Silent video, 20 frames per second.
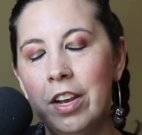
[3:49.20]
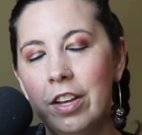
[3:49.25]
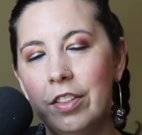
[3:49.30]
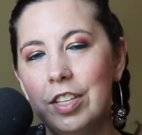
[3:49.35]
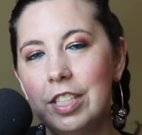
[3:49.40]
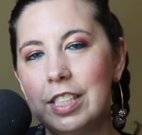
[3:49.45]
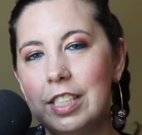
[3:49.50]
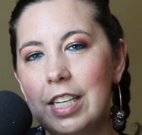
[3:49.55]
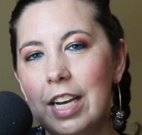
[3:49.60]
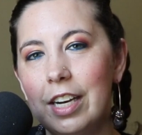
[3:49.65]

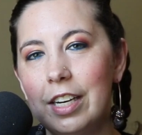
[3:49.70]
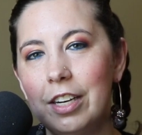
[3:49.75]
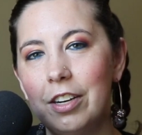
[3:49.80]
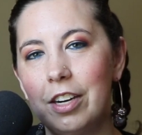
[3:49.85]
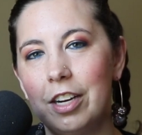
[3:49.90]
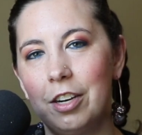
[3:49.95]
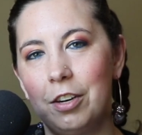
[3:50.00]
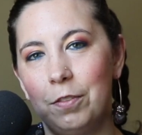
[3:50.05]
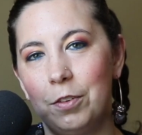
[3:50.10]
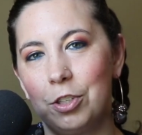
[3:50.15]
this 10-year
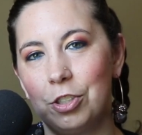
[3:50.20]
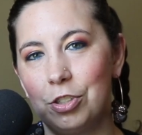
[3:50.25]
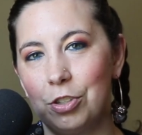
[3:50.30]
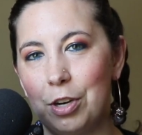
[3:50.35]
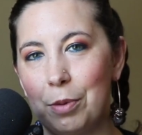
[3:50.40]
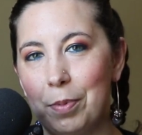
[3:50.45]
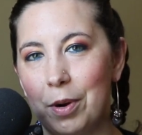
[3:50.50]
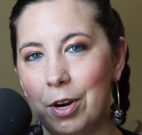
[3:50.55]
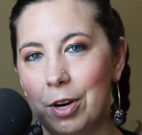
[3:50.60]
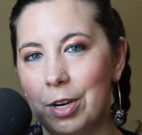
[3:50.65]

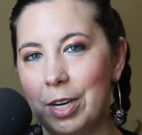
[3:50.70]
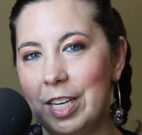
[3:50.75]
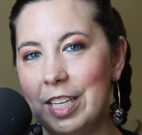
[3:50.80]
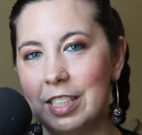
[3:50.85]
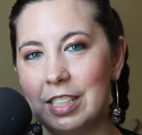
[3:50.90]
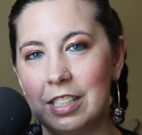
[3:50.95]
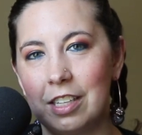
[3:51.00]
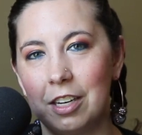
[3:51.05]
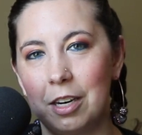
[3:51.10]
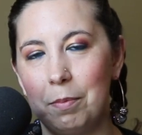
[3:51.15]
anniversary party
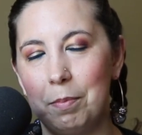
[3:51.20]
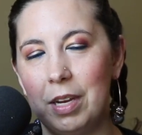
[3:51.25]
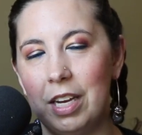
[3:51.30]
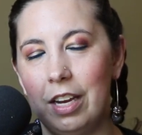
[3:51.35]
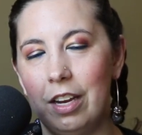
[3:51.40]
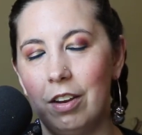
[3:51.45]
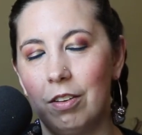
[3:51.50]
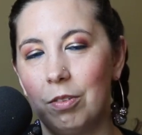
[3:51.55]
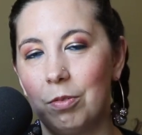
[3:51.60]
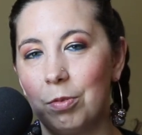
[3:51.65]
is going to
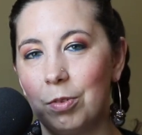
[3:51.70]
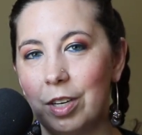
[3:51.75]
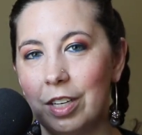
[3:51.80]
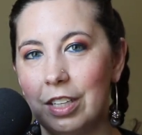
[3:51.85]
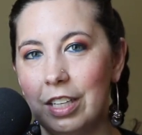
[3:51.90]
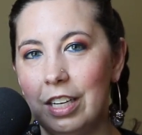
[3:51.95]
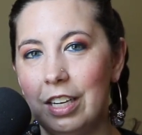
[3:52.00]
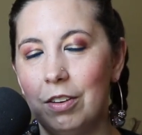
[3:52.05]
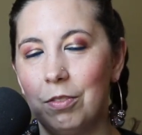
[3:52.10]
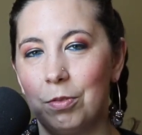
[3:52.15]
be
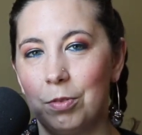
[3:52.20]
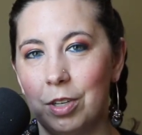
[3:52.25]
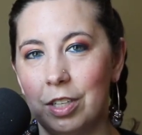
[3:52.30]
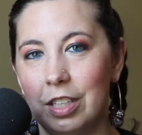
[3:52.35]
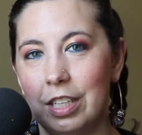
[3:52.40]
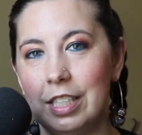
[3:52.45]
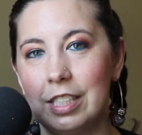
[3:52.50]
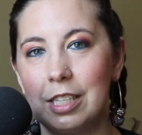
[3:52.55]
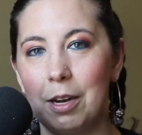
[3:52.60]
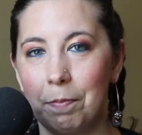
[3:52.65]
really,
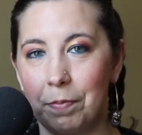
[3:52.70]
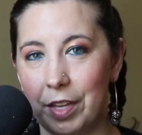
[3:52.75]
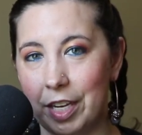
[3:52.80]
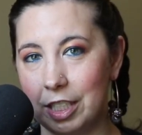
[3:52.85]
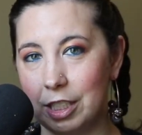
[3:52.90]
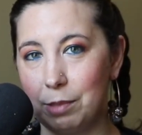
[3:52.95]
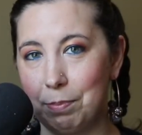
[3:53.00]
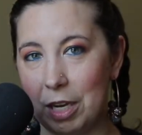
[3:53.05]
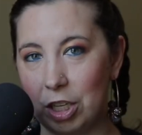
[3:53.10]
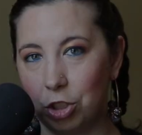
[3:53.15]
really
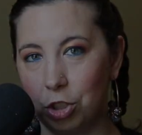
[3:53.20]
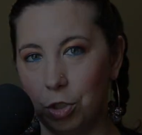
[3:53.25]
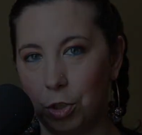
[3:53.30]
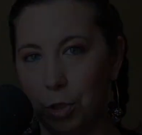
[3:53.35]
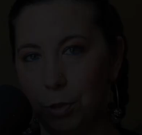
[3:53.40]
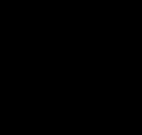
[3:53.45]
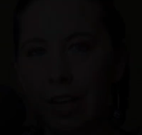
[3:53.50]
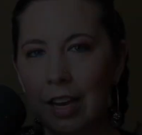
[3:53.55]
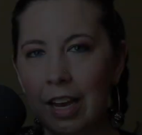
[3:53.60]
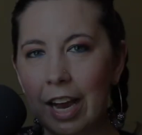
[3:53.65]
something
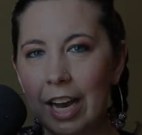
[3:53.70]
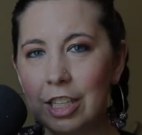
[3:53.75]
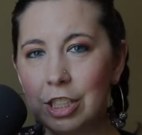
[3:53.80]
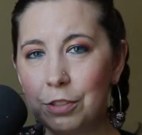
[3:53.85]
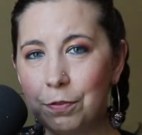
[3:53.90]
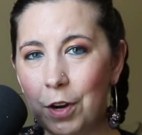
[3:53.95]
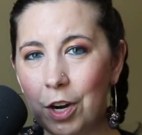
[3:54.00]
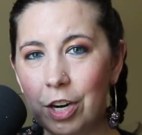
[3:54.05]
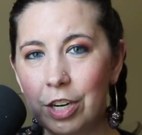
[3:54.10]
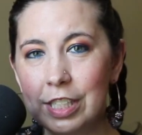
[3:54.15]
special. As
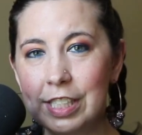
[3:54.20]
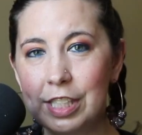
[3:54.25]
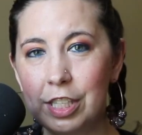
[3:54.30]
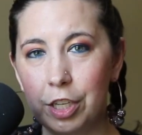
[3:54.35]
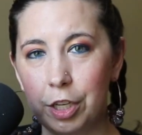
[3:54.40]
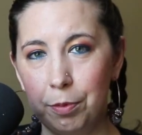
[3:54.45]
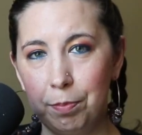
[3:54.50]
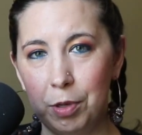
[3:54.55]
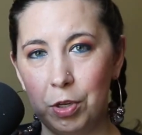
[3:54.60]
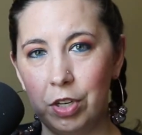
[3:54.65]
far as the
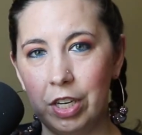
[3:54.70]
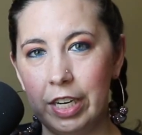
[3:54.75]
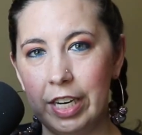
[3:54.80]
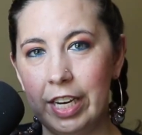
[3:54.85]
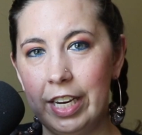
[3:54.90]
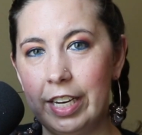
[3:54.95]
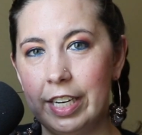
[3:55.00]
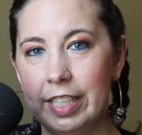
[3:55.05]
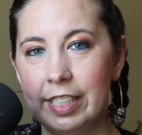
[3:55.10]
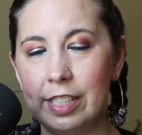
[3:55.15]

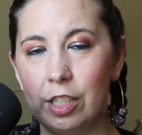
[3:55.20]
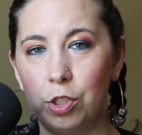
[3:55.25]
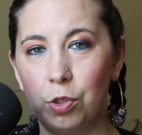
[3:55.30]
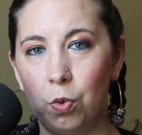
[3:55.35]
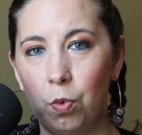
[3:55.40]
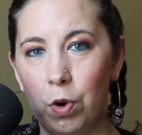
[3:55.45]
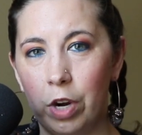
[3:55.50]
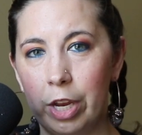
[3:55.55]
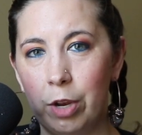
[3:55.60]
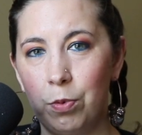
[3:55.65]
community, it is a
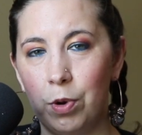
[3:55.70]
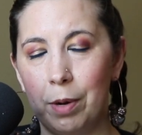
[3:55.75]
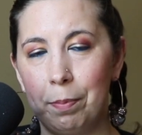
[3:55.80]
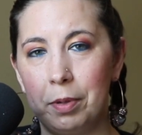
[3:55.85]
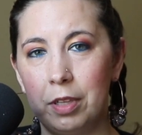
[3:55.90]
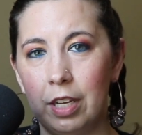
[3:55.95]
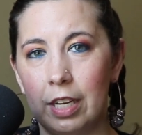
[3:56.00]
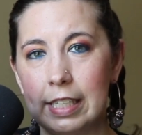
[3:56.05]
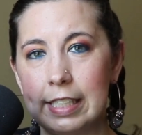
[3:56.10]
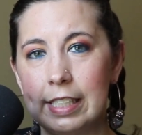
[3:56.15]
21
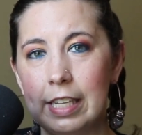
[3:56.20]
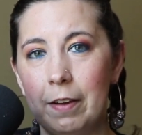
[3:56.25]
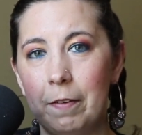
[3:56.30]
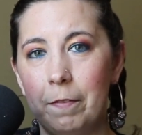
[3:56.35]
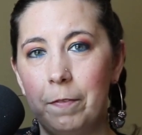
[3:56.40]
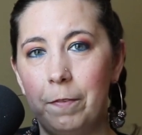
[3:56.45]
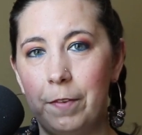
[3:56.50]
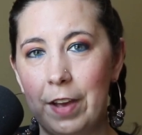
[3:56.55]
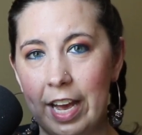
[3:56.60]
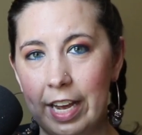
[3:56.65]
plus
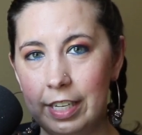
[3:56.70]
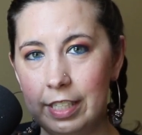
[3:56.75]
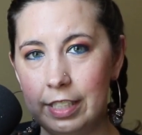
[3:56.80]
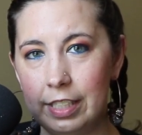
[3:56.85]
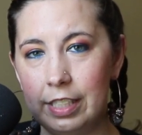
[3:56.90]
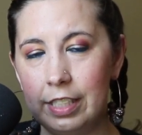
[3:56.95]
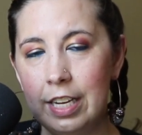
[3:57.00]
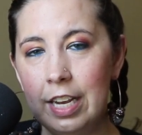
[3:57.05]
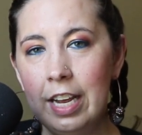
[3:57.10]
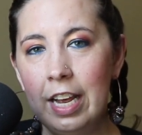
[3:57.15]

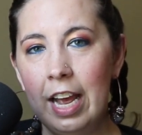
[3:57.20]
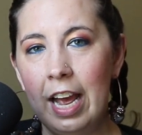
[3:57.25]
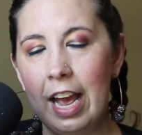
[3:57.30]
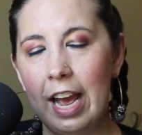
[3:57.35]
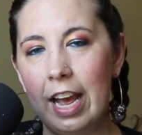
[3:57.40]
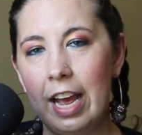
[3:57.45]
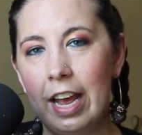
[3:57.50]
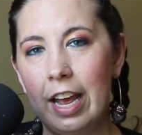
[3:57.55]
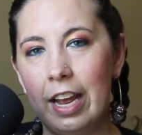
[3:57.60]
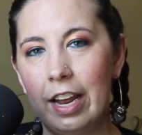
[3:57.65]
event.
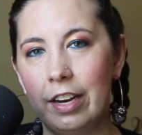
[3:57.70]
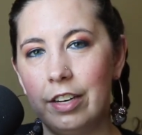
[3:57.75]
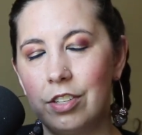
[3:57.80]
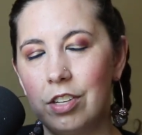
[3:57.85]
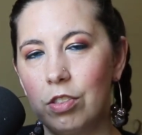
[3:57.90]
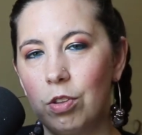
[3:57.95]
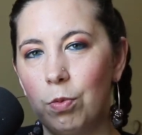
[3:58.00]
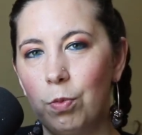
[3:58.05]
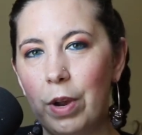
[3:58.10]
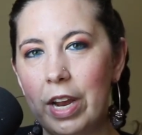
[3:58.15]
And
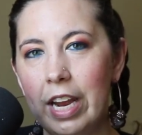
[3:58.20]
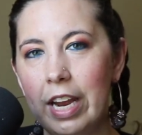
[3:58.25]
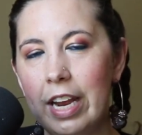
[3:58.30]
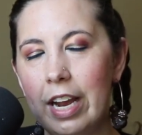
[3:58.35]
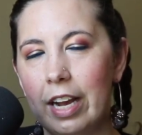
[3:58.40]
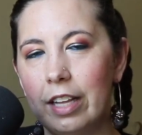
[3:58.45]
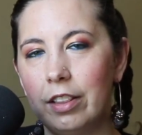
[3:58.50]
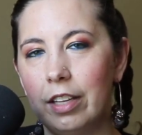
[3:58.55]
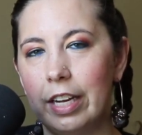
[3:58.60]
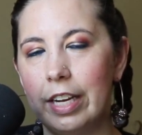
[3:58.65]
the way
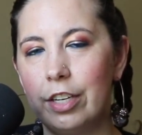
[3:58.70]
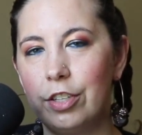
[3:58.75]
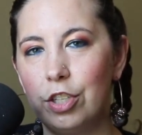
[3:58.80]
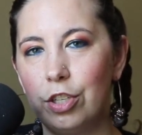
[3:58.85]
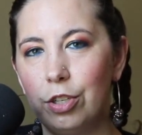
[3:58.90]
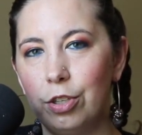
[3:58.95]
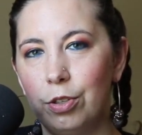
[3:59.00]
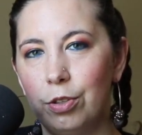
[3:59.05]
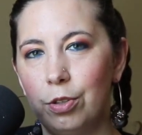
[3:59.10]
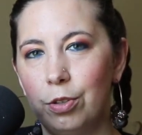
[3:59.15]
I like
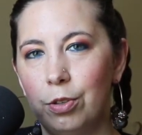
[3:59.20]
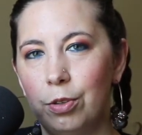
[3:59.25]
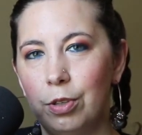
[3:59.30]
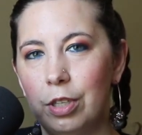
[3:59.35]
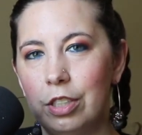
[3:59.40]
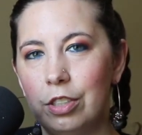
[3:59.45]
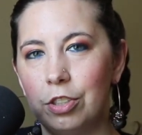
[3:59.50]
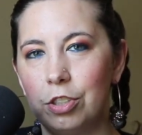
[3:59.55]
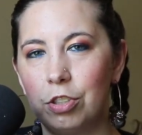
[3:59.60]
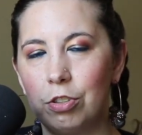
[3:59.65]
to
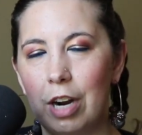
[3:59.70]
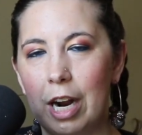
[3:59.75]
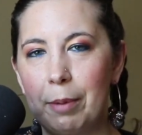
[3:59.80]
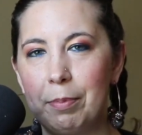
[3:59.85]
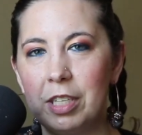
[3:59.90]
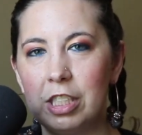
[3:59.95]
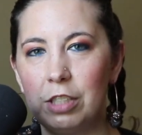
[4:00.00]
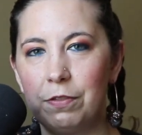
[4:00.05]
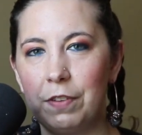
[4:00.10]
describe this